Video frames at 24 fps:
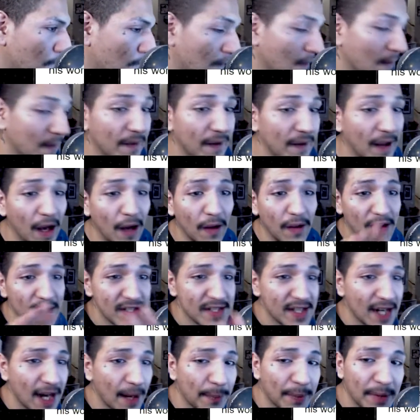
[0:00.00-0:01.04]
Now, let's
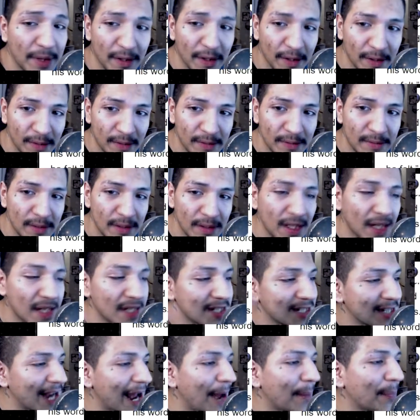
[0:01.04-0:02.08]
stop here. Let's
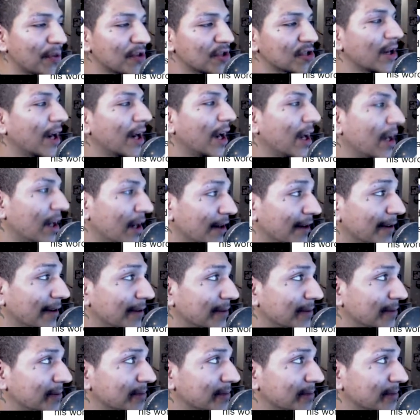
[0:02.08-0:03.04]
stop the train here.